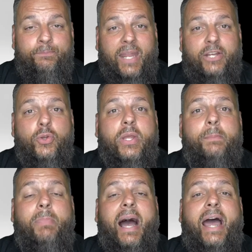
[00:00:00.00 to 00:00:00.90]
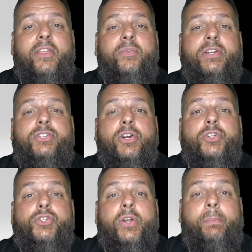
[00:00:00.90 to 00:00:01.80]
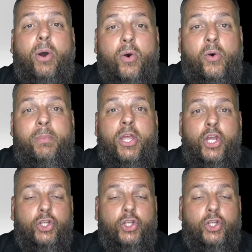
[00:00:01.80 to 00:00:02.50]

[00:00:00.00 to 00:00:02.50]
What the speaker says: and you can buy the return trip home.